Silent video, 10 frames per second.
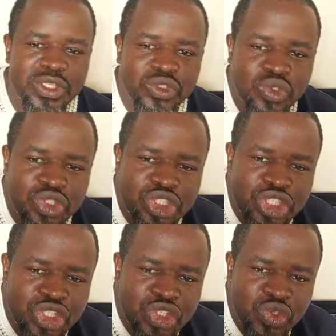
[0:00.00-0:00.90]
So the
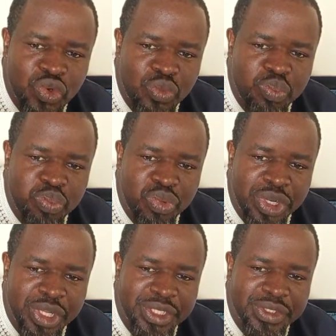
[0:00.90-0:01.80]

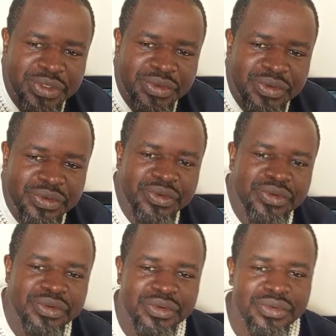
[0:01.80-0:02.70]

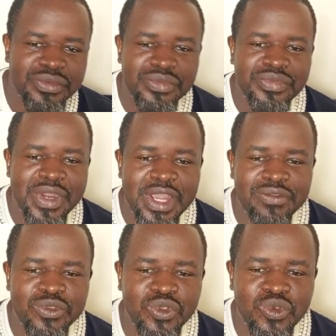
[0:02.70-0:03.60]

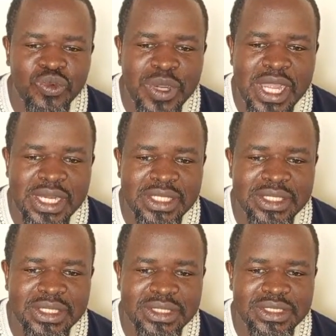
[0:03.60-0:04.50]
0.5 to 1
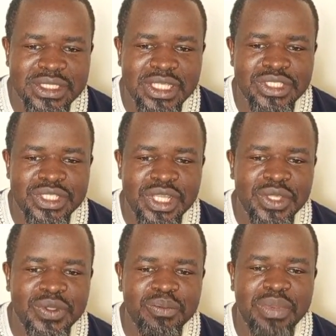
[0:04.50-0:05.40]
international in